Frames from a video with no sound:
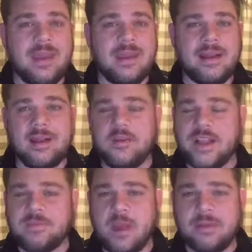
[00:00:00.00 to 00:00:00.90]
And I know
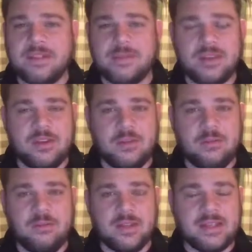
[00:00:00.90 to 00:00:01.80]
that's probably something
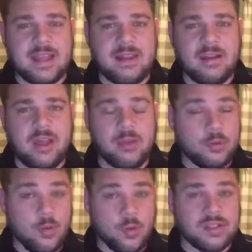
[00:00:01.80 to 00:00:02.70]
you've looked at in the other
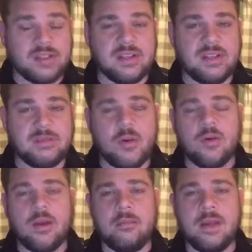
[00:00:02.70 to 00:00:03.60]
courses in this
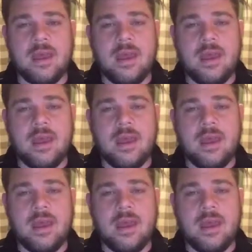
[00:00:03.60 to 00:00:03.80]
program,